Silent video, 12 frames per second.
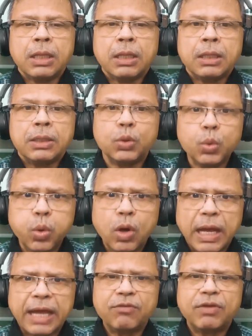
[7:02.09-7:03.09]
You
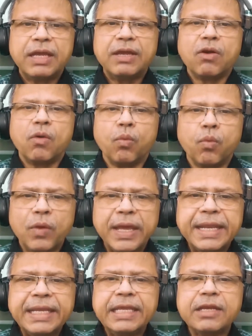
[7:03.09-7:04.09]
have a
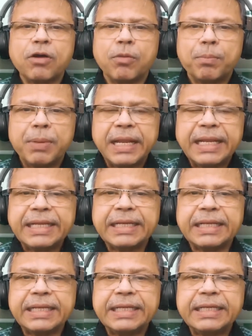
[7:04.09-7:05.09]
very
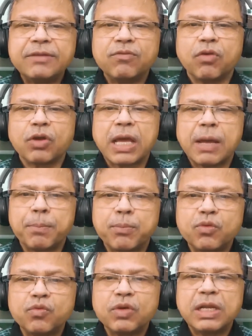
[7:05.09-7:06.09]
compelling need for
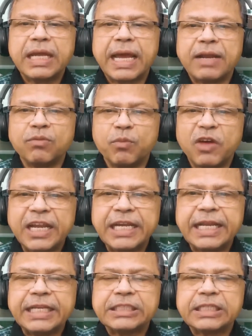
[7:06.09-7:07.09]
approval and
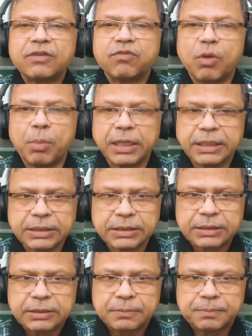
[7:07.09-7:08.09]
validation from
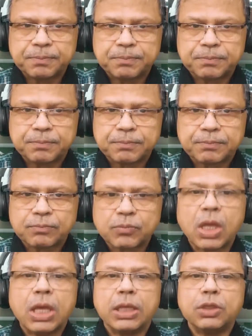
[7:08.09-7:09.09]
others.
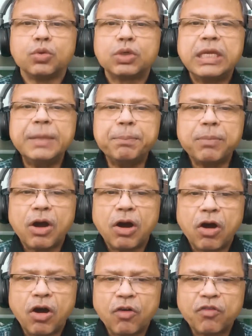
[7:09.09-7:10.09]
You
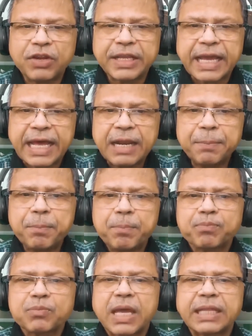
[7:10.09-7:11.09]
keep offering help
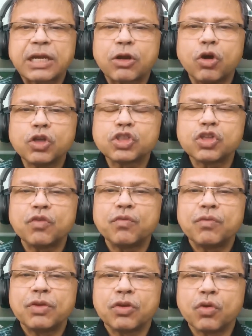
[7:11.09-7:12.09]
at the cost
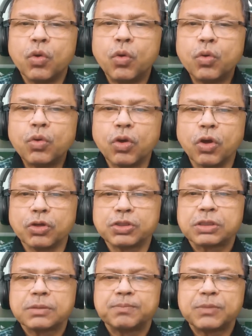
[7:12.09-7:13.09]
of your own
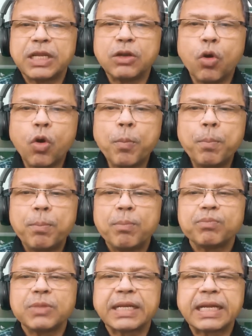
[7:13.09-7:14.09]
loss in
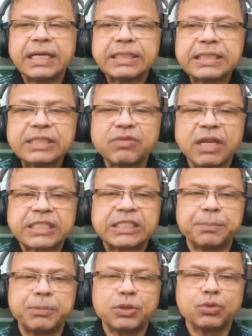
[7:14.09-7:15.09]
hope that others will
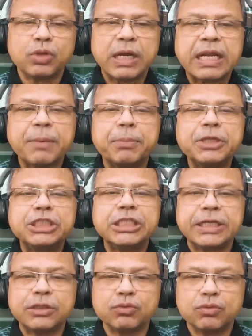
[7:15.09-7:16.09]
accept you and
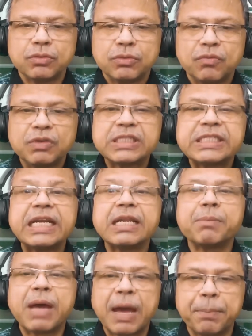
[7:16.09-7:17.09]
appreciate you, which
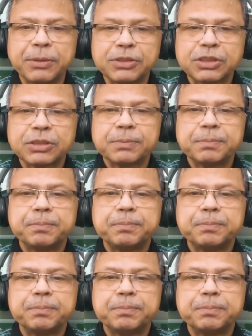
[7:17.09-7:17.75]
seldom happens.